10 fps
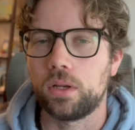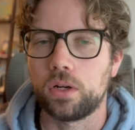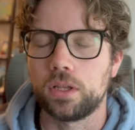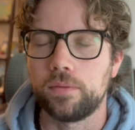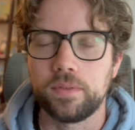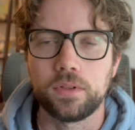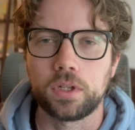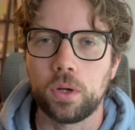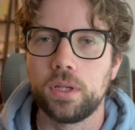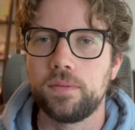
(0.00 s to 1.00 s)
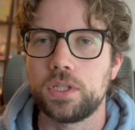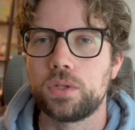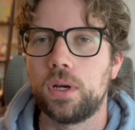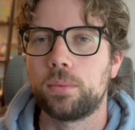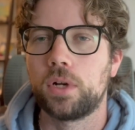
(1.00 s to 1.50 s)
or the COTI V2
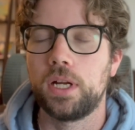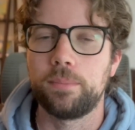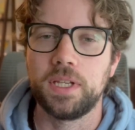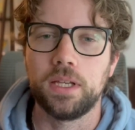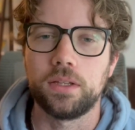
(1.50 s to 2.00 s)
upgrade via